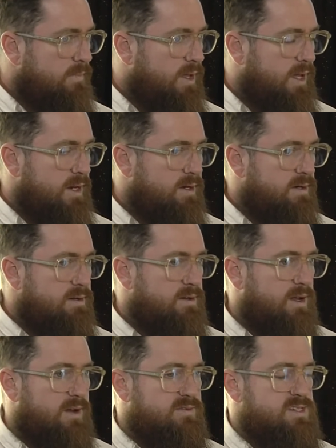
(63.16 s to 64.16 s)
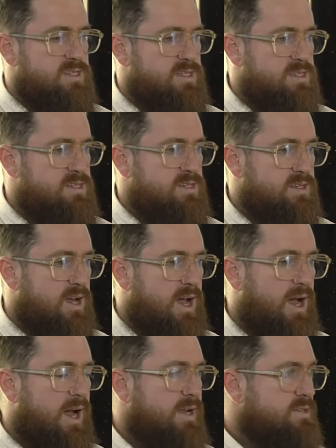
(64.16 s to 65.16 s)
and I've since
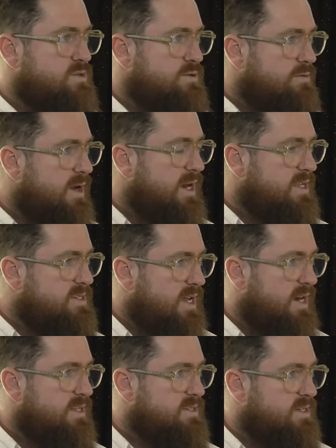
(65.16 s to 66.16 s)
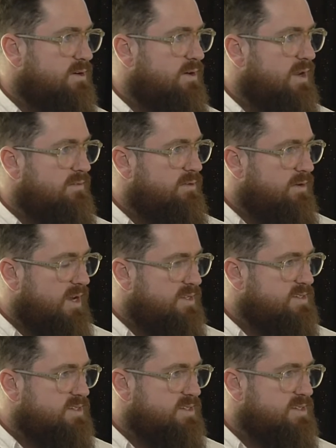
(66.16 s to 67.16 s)
hired two really talented creative
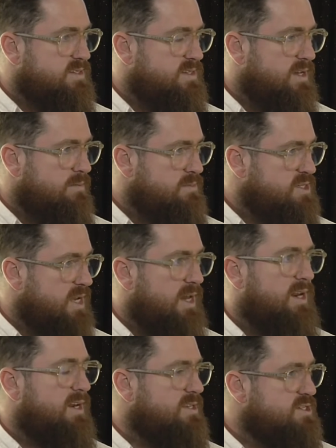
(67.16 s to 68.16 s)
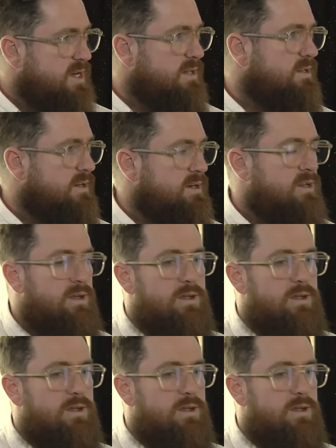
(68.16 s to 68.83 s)
directors, Shannon and Sheldon,